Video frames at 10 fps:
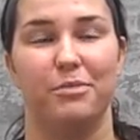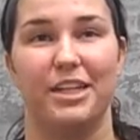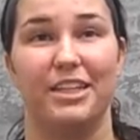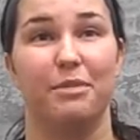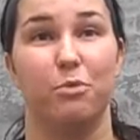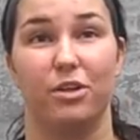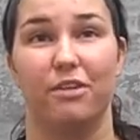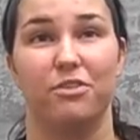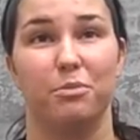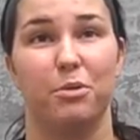and get more
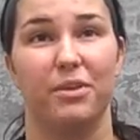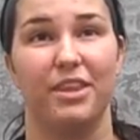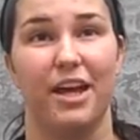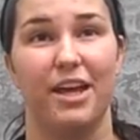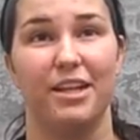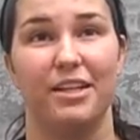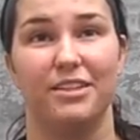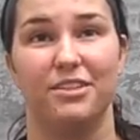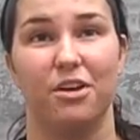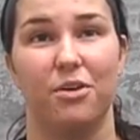comfortable with that.
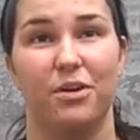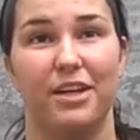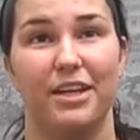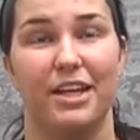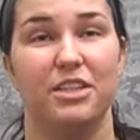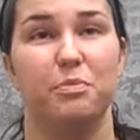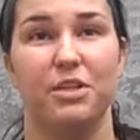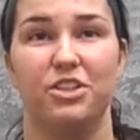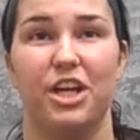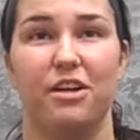So it's been
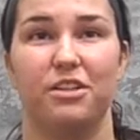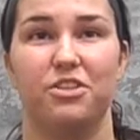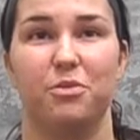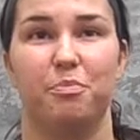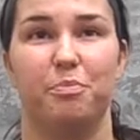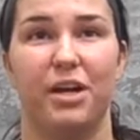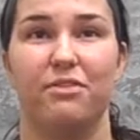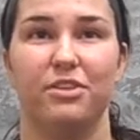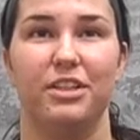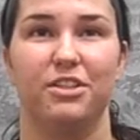a challenge, but
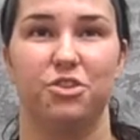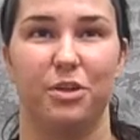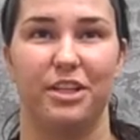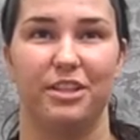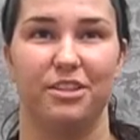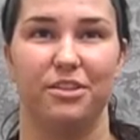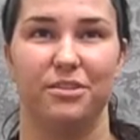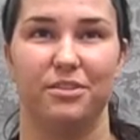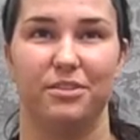I've really enjoyed it too.